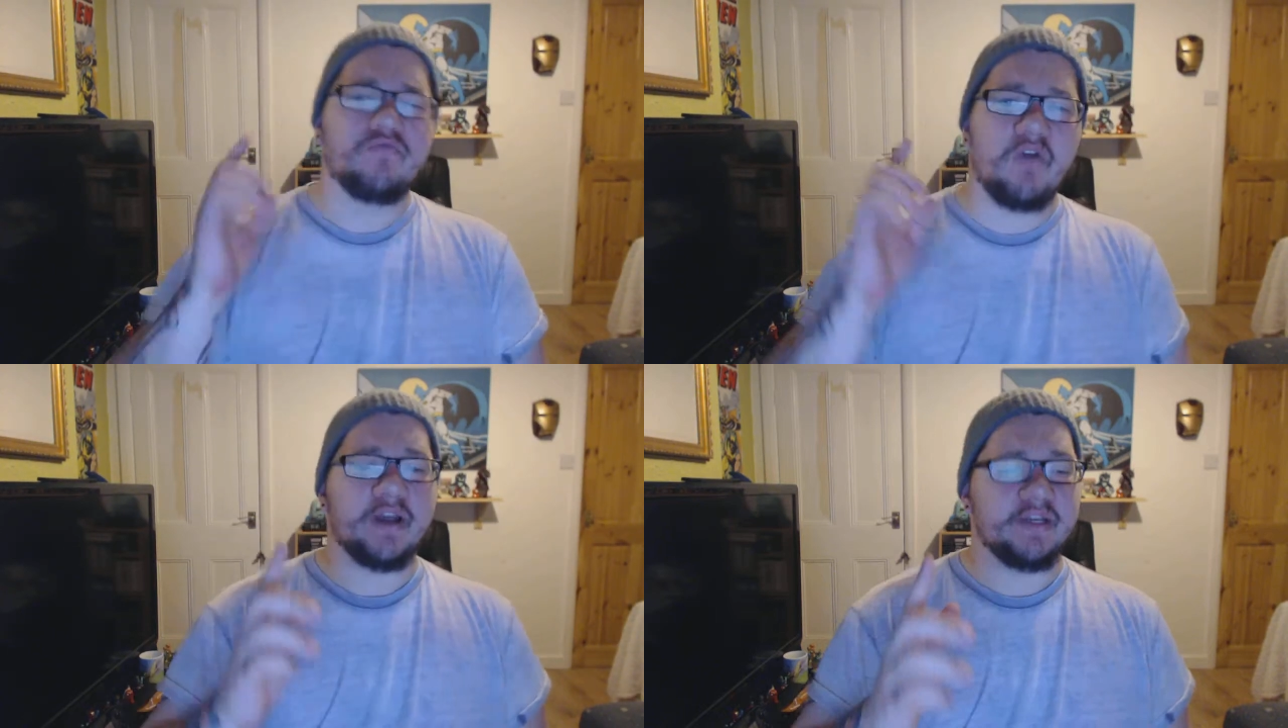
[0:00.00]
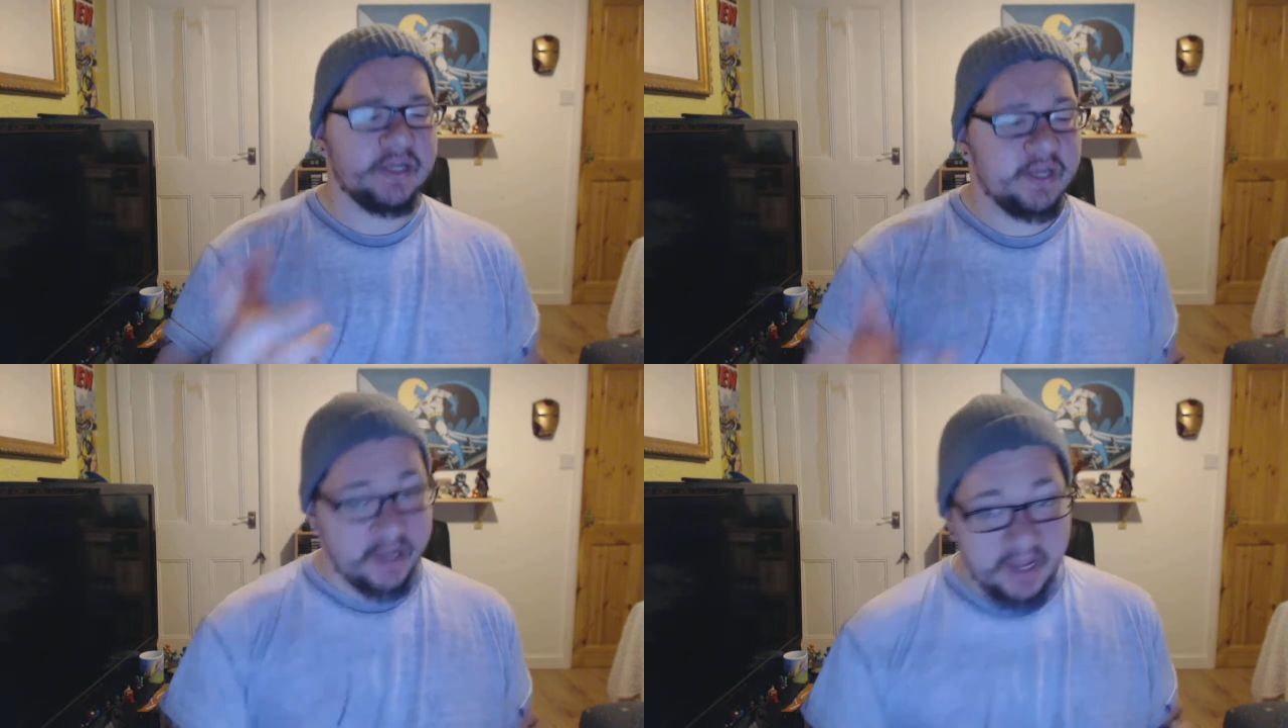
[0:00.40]

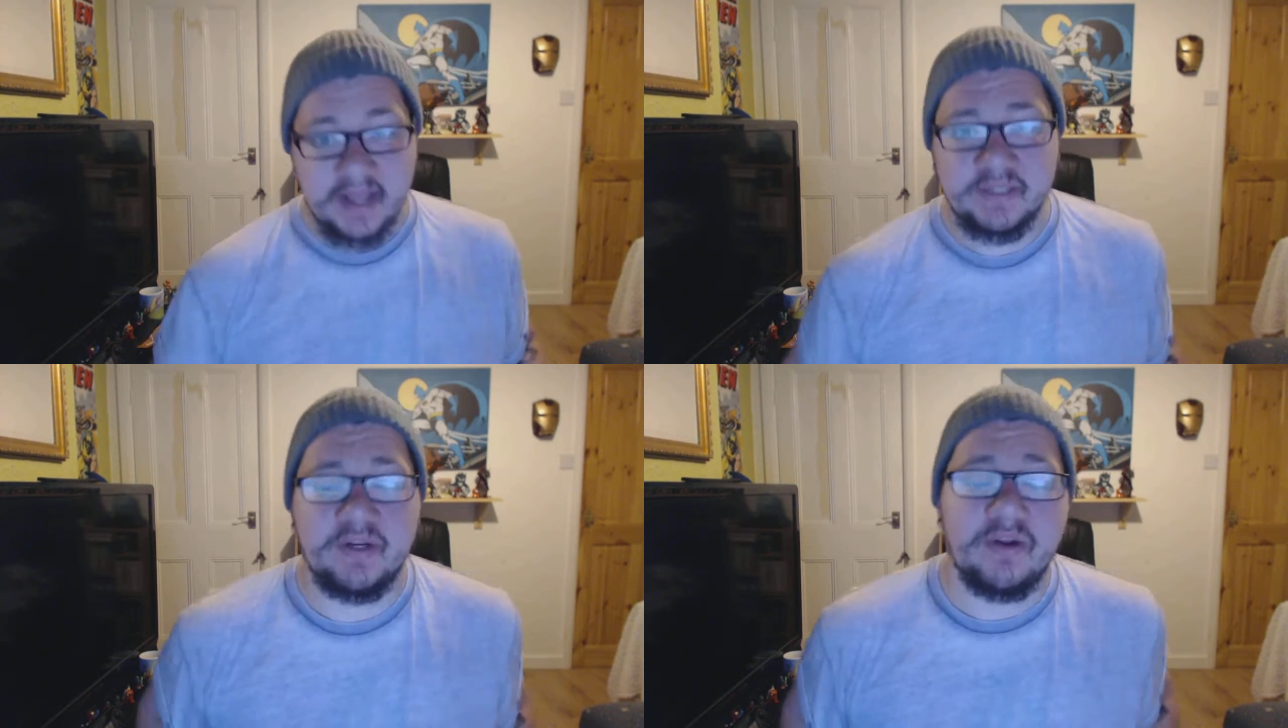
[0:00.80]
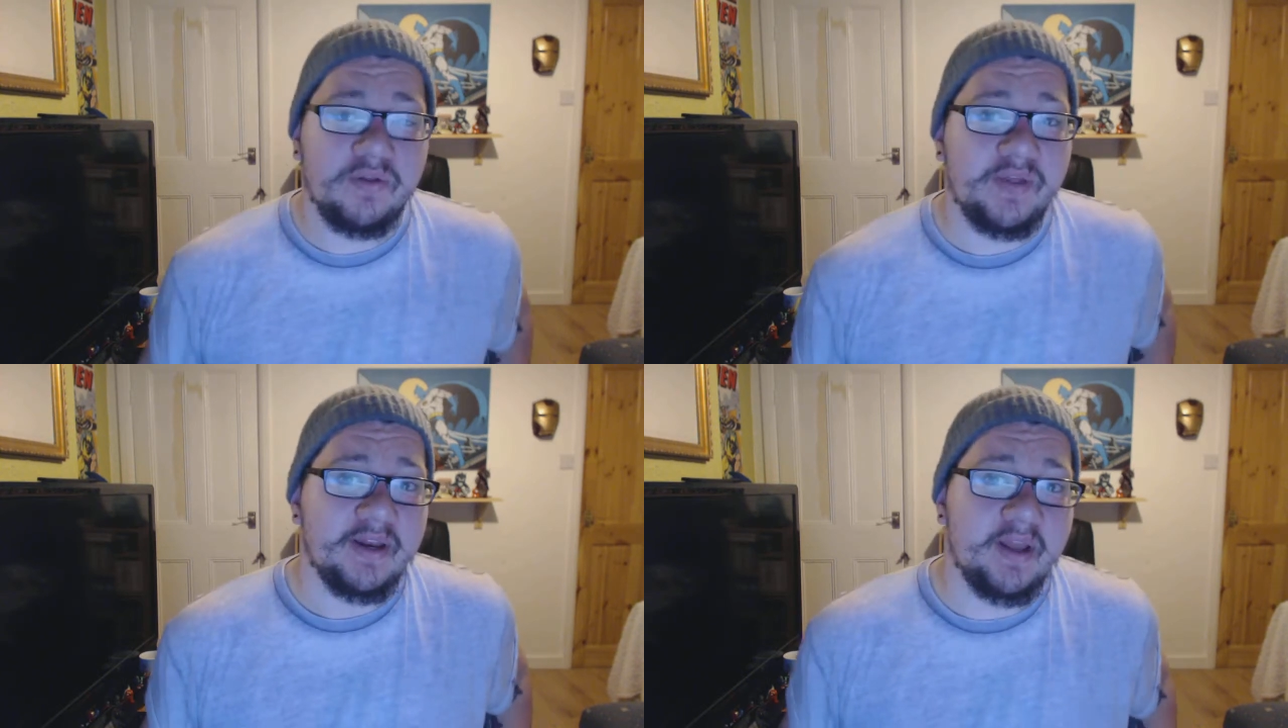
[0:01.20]
Right, here's a
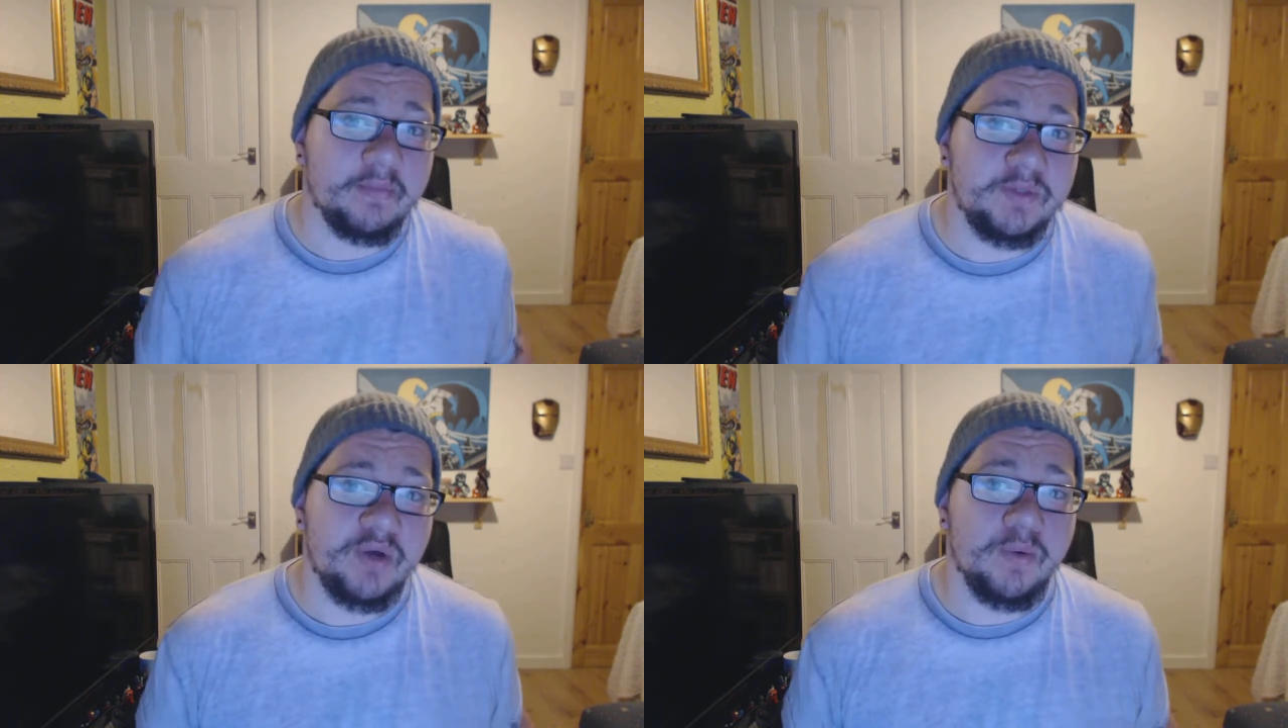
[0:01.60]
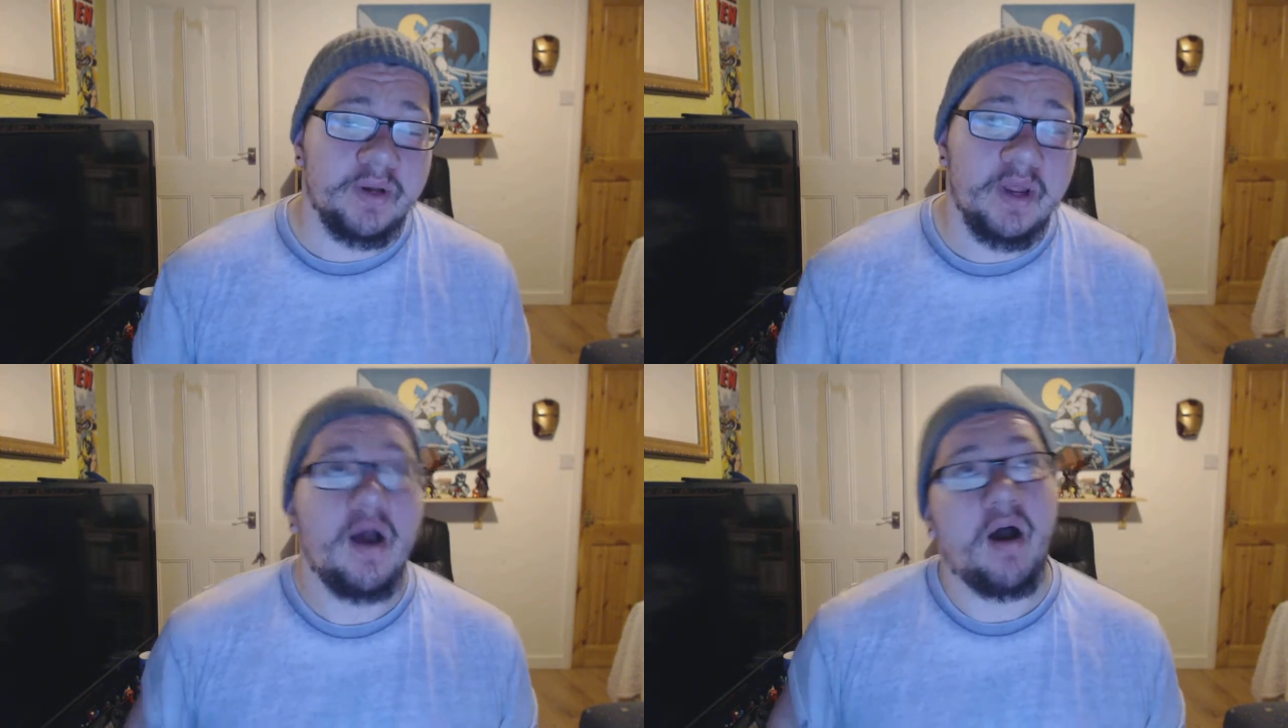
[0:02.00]
new thing that I'm
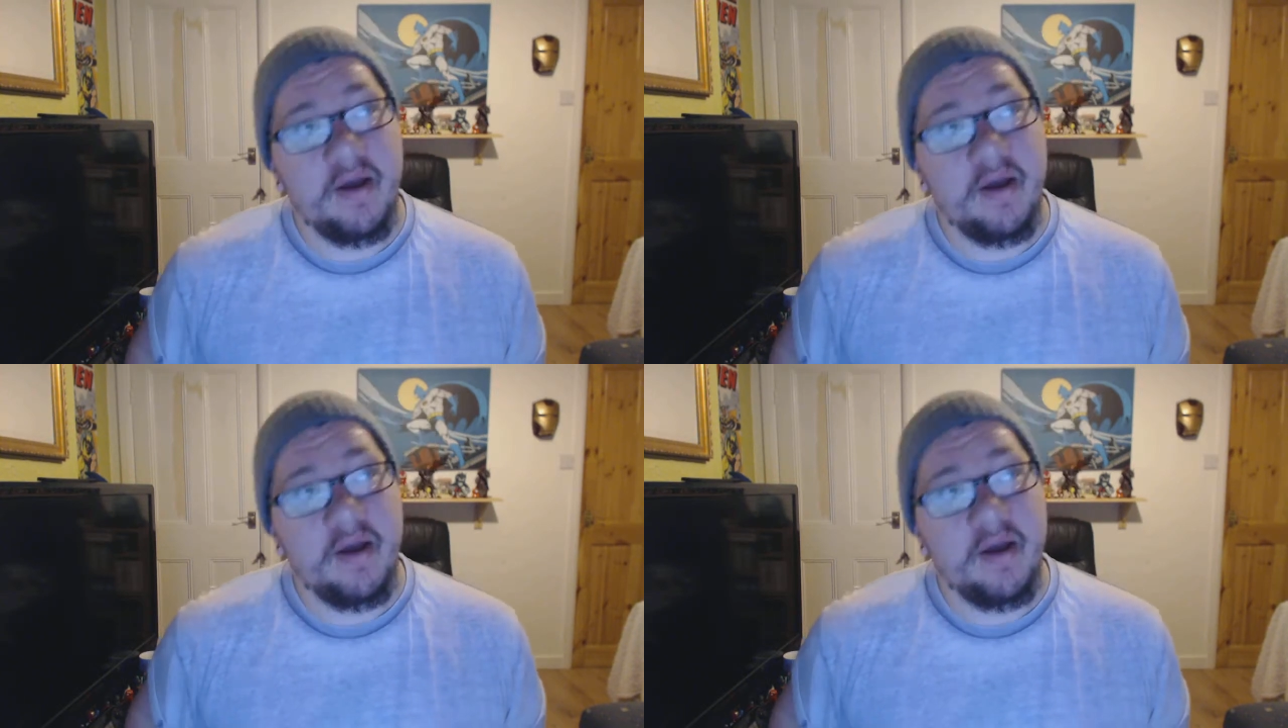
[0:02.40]
doing.